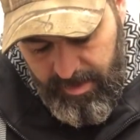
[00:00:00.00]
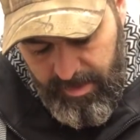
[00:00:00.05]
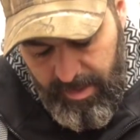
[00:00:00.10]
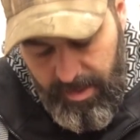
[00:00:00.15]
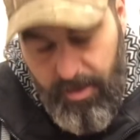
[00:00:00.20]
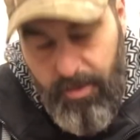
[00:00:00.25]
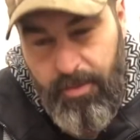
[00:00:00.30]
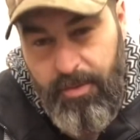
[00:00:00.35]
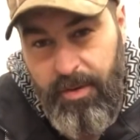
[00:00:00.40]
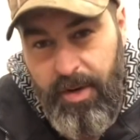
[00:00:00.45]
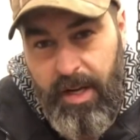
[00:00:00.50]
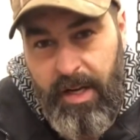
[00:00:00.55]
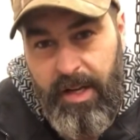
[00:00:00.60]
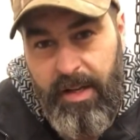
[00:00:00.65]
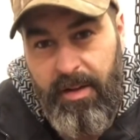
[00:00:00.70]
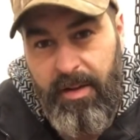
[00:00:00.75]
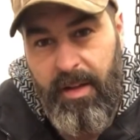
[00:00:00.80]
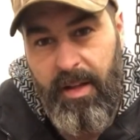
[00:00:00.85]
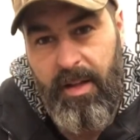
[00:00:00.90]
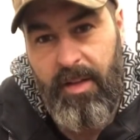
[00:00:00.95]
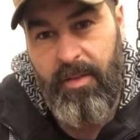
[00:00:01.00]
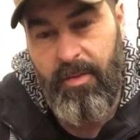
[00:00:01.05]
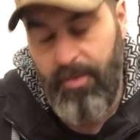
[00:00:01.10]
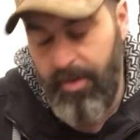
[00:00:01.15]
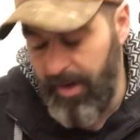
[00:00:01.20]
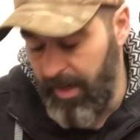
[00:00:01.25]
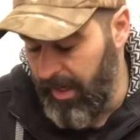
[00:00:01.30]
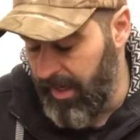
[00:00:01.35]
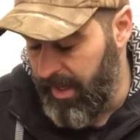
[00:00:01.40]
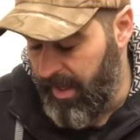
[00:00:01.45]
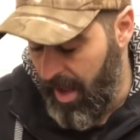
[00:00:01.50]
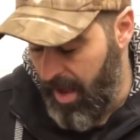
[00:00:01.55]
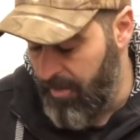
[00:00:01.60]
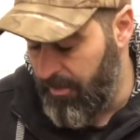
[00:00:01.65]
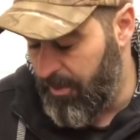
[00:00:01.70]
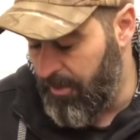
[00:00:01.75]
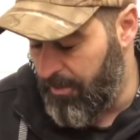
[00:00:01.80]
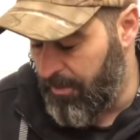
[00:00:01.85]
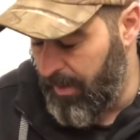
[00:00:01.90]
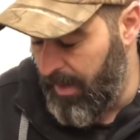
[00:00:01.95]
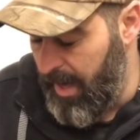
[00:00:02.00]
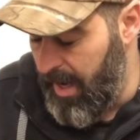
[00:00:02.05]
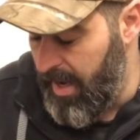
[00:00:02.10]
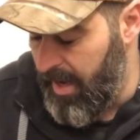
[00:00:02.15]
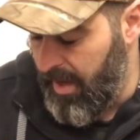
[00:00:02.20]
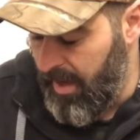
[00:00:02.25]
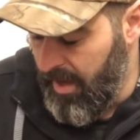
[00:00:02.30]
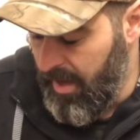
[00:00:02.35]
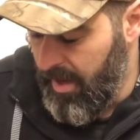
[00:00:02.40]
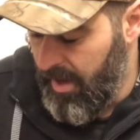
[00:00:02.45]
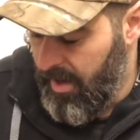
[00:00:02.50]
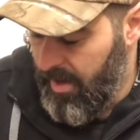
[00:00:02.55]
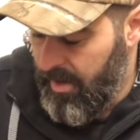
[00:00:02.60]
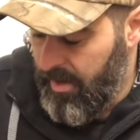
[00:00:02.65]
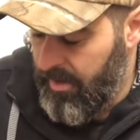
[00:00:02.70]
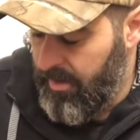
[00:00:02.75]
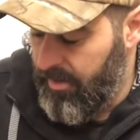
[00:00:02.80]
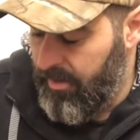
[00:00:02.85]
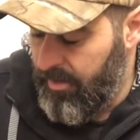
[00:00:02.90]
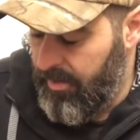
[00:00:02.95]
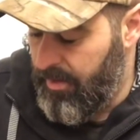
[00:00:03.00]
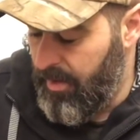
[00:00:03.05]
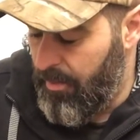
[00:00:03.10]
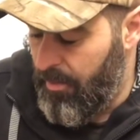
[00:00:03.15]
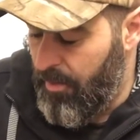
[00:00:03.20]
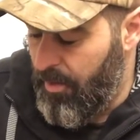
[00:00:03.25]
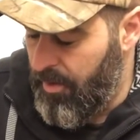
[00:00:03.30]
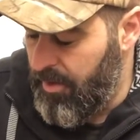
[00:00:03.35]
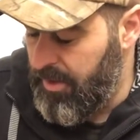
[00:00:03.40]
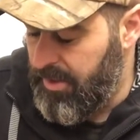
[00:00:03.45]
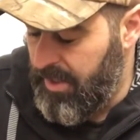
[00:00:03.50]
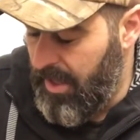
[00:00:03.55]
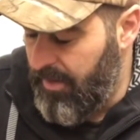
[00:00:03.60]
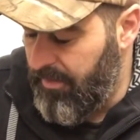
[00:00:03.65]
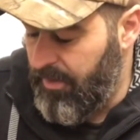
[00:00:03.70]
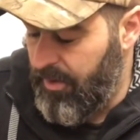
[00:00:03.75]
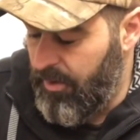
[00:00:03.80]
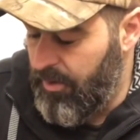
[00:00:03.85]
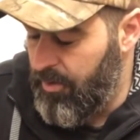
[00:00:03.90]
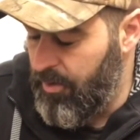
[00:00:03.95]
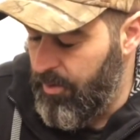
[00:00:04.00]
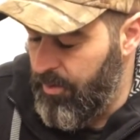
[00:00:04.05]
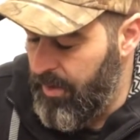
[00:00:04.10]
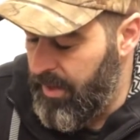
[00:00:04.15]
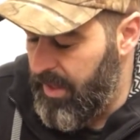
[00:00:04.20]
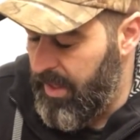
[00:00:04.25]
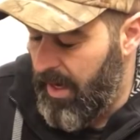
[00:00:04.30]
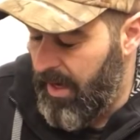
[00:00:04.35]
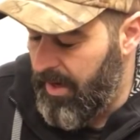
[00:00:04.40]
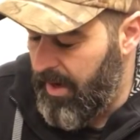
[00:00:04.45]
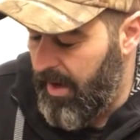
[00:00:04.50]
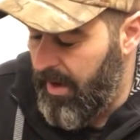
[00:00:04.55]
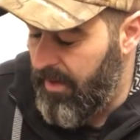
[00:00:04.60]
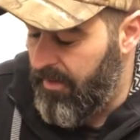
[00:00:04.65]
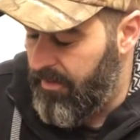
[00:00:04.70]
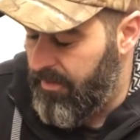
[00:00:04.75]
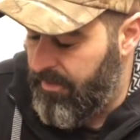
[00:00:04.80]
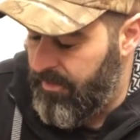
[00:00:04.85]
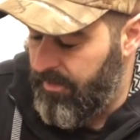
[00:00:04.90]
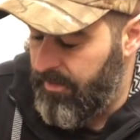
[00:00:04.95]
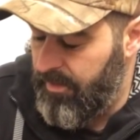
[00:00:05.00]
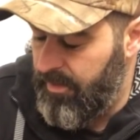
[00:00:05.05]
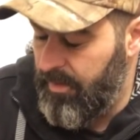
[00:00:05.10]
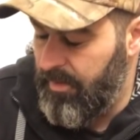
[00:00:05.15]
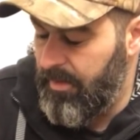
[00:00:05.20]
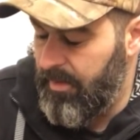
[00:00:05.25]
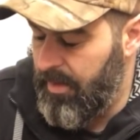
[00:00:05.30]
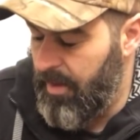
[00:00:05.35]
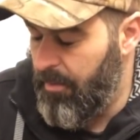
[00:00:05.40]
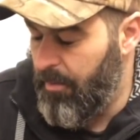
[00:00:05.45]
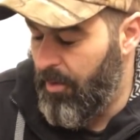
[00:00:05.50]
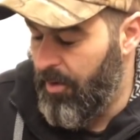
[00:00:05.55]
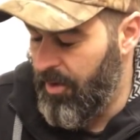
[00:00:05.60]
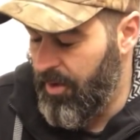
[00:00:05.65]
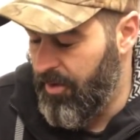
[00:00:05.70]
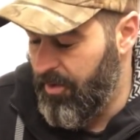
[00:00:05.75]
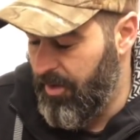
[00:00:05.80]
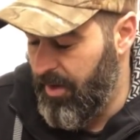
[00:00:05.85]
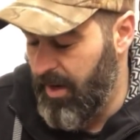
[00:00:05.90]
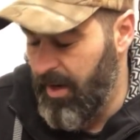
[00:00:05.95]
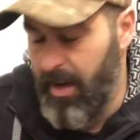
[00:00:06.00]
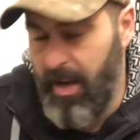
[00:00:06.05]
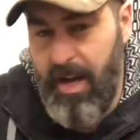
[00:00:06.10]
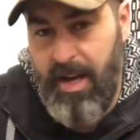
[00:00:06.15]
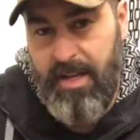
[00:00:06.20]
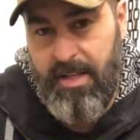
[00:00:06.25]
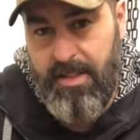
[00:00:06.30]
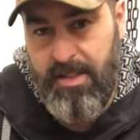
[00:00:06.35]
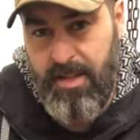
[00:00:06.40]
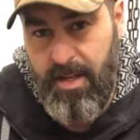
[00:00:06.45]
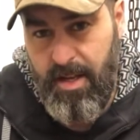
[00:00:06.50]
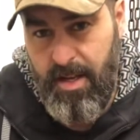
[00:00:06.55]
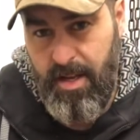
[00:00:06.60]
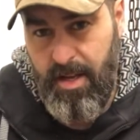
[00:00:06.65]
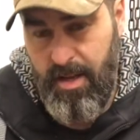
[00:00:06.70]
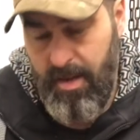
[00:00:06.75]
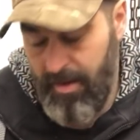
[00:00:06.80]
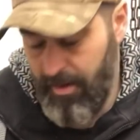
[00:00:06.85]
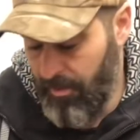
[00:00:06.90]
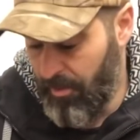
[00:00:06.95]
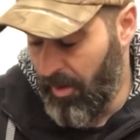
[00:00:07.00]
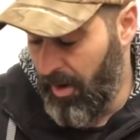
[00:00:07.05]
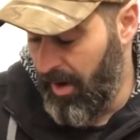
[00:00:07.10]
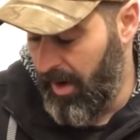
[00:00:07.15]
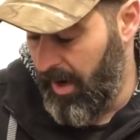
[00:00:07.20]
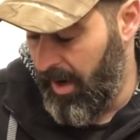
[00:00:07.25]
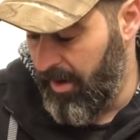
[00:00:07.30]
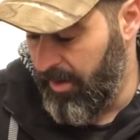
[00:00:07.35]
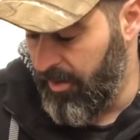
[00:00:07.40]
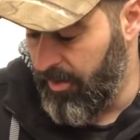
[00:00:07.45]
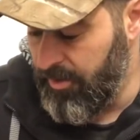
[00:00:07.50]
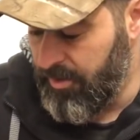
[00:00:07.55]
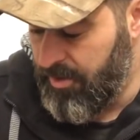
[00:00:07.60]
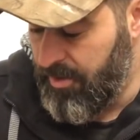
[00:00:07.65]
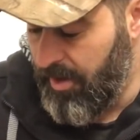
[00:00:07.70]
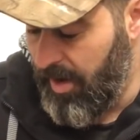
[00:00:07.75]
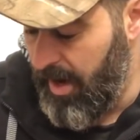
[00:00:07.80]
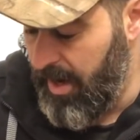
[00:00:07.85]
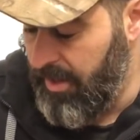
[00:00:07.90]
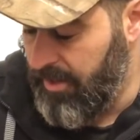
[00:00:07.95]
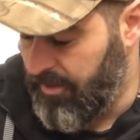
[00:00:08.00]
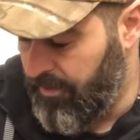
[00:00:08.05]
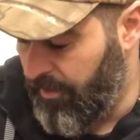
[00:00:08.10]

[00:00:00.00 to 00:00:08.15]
it really came to play. The more stuff you do with that knife, the more you realize what are those grinds